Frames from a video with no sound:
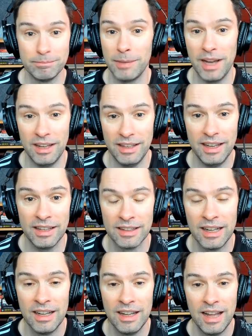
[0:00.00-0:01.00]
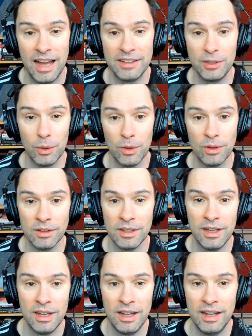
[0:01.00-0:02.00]
behind it at all.
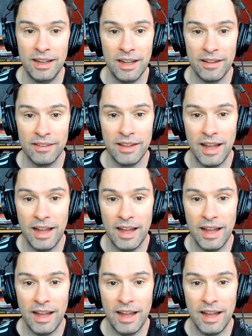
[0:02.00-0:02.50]
And